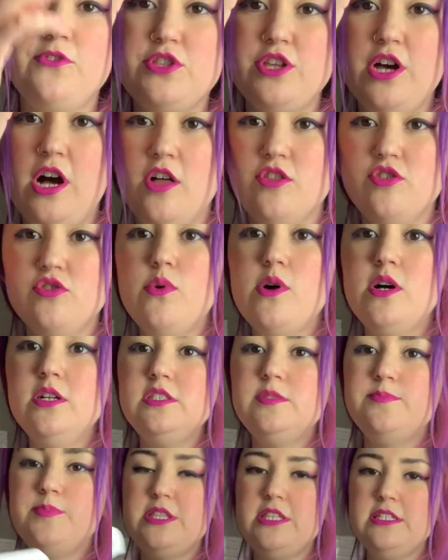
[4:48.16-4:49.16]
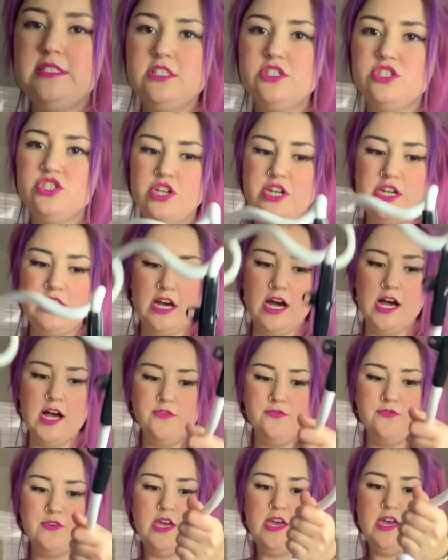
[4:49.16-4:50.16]
the other ones, but this is good
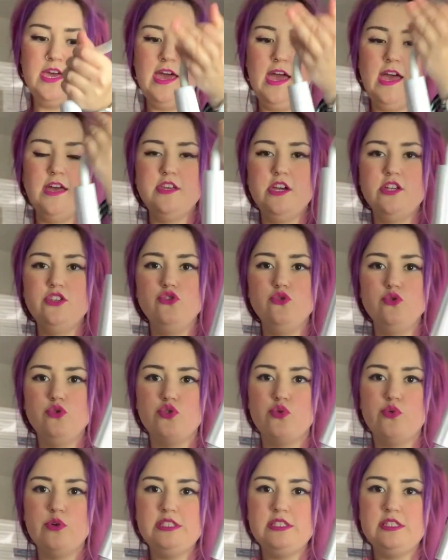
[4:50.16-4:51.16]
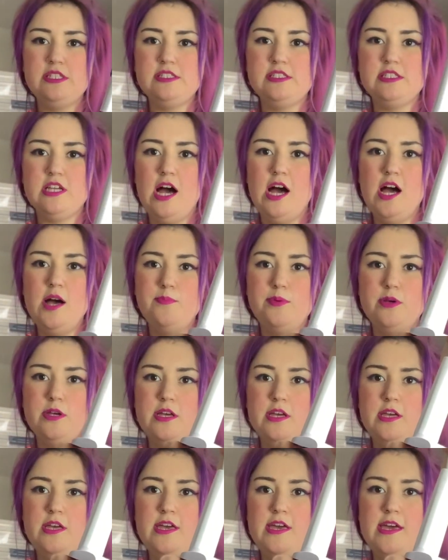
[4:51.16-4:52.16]
enough. And then you twist this up
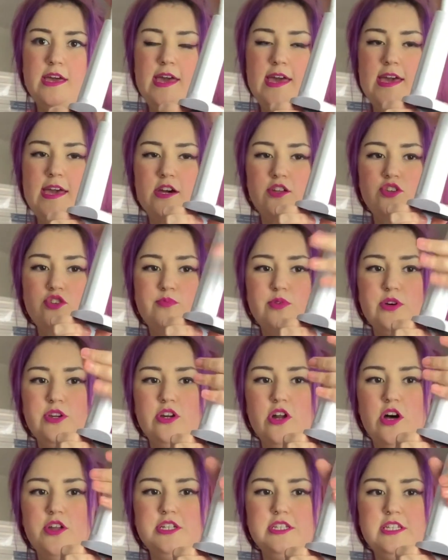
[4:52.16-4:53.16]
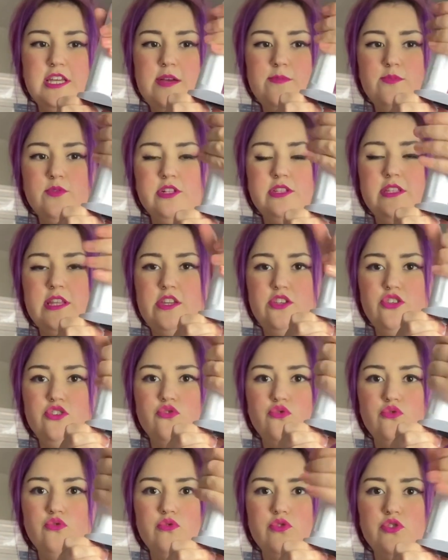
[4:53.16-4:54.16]
and you put it on a table and then
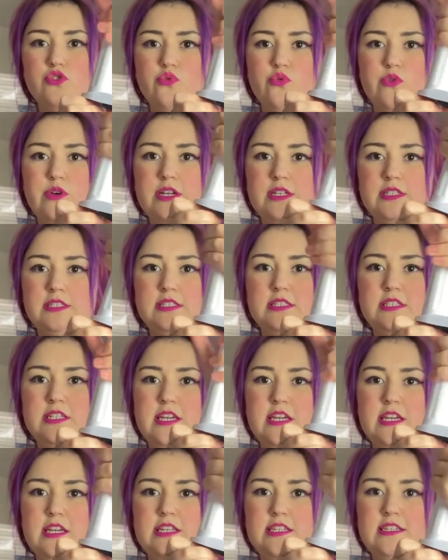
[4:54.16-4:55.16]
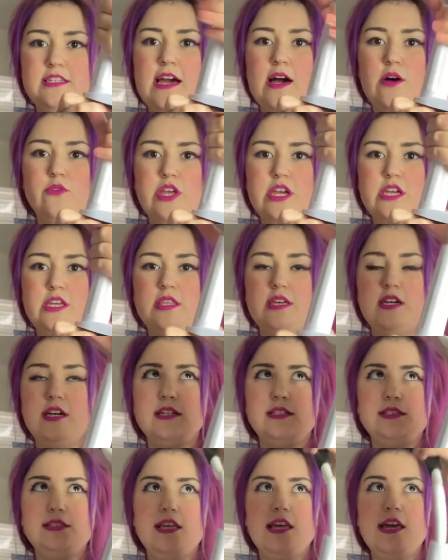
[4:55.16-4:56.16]
you twist it down like
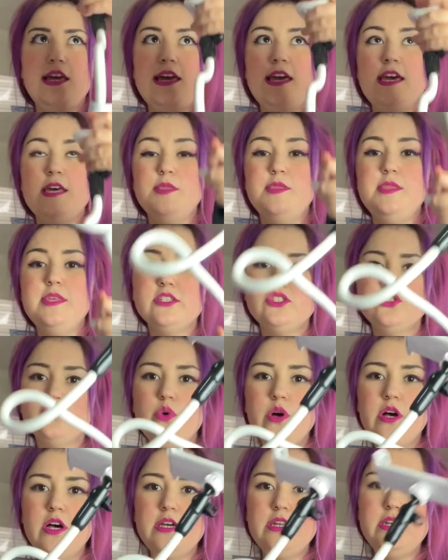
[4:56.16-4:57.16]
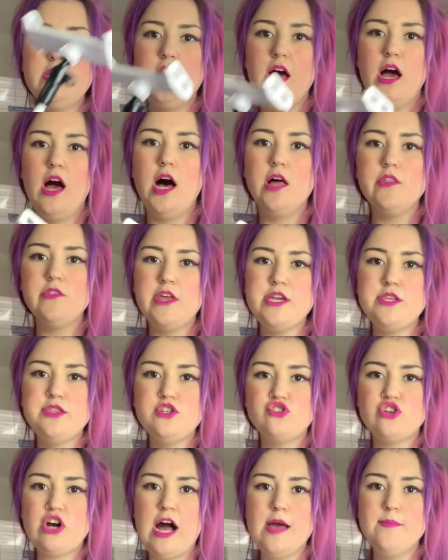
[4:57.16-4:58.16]
this. This one, unlike the
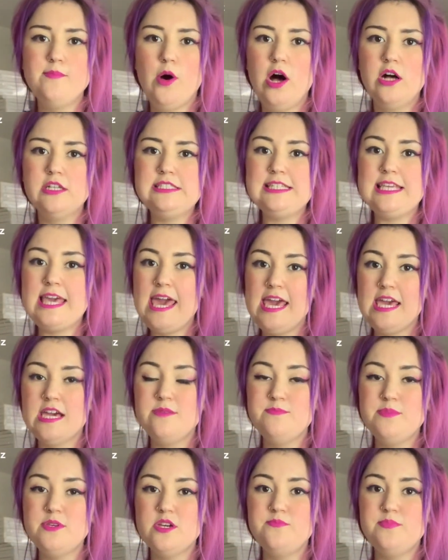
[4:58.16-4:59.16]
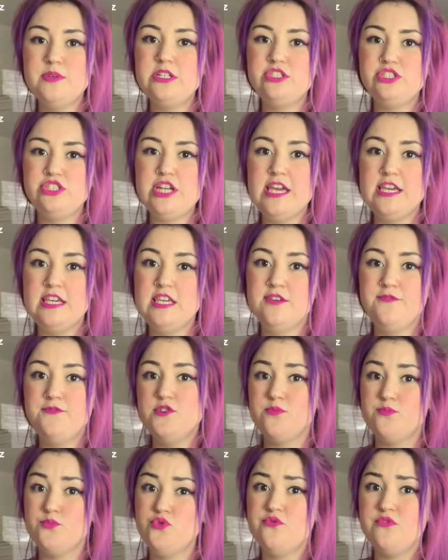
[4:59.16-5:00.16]
tripods, can be a bit shaky if
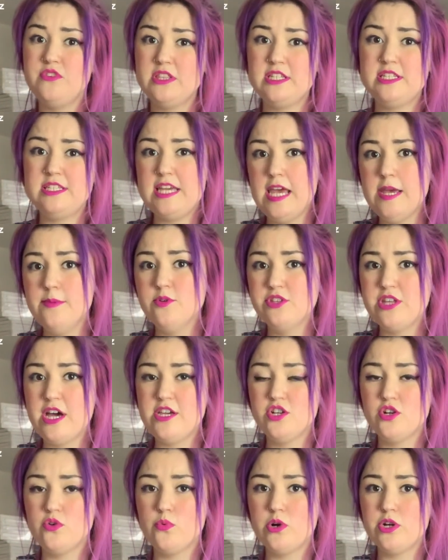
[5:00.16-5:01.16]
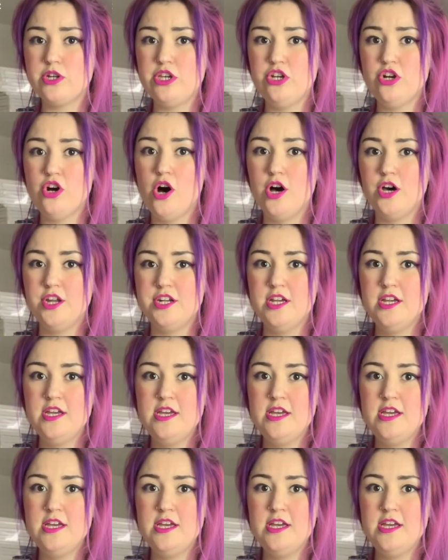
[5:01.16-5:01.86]
you're moving the table that you're working on.